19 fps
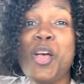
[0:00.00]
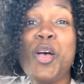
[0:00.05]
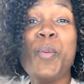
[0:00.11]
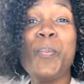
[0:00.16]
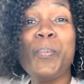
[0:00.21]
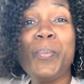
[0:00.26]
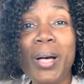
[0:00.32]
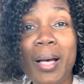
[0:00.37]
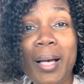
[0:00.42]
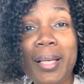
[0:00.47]

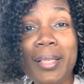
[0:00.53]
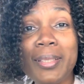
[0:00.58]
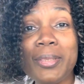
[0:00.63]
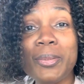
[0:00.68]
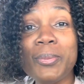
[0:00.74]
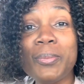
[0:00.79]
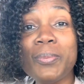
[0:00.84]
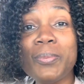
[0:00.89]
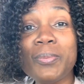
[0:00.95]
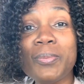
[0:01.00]
But
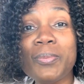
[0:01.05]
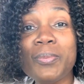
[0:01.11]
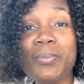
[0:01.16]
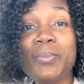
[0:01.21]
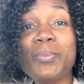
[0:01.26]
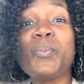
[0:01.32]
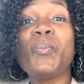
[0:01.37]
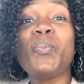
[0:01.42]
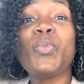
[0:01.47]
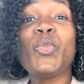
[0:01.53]

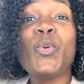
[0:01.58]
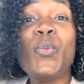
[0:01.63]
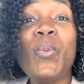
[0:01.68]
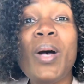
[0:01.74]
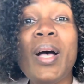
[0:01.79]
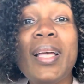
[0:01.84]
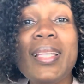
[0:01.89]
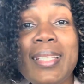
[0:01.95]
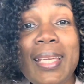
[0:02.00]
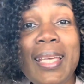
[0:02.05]

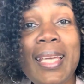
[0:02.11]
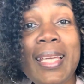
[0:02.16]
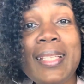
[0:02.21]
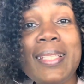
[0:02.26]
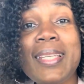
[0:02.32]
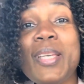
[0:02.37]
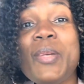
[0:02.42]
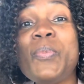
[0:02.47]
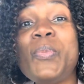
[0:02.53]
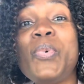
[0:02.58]
what is
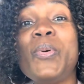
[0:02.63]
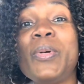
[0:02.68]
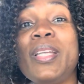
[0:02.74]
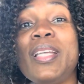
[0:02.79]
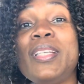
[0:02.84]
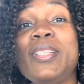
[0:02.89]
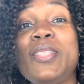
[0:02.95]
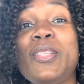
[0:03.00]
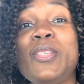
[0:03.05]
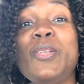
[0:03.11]

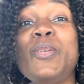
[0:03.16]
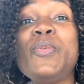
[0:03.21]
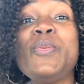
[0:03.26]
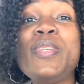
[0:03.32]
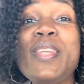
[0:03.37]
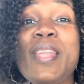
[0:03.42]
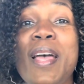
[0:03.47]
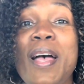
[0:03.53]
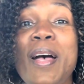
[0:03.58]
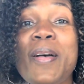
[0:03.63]
important to you
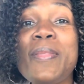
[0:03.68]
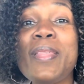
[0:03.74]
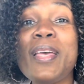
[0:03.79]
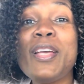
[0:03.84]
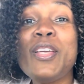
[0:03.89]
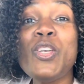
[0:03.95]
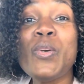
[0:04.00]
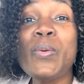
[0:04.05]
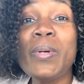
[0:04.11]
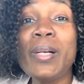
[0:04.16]
now that
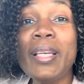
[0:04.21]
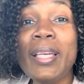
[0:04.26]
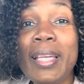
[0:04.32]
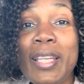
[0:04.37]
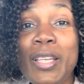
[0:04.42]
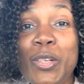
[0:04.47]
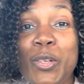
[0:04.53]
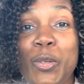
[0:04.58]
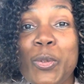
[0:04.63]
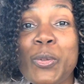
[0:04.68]
you are
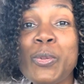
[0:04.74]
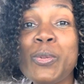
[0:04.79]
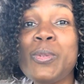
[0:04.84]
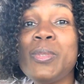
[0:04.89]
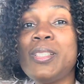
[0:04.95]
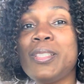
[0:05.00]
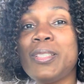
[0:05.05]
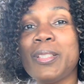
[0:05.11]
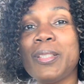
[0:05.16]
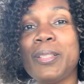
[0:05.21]
getting
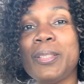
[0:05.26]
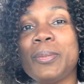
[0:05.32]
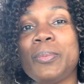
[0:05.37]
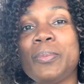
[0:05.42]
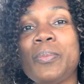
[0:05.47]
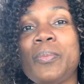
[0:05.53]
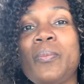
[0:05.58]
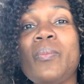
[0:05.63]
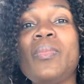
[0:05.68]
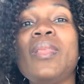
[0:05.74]
older?
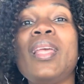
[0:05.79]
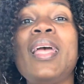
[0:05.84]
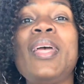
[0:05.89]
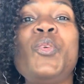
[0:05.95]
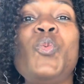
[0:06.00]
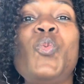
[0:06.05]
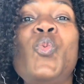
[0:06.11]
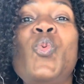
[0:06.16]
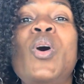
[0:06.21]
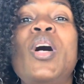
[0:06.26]

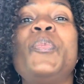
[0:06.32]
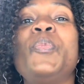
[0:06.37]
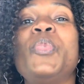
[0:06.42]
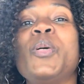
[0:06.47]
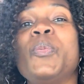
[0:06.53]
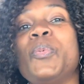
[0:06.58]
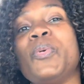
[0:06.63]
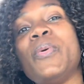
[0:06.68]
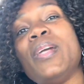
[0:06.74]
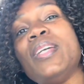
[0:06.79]
And what
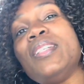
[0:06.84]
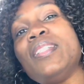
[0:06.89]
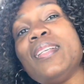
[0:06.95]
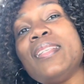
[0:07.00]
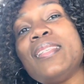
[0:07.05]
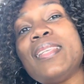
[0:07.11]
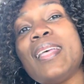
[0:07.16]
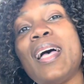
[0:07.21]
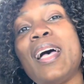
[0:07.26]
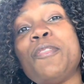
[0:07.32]

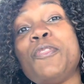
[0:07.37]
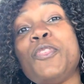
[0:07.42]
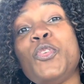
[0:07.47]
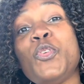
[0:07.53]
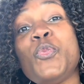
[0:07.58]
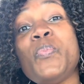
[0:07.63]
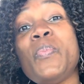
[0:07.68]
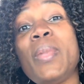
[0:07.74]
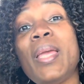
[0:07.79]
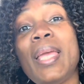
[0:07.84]
preparations have you
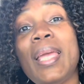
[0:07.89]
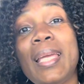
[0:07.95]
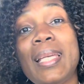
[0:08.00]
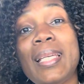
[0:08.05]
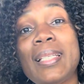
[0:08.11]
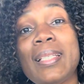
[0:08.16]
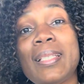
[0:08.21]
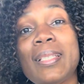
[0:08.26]
made?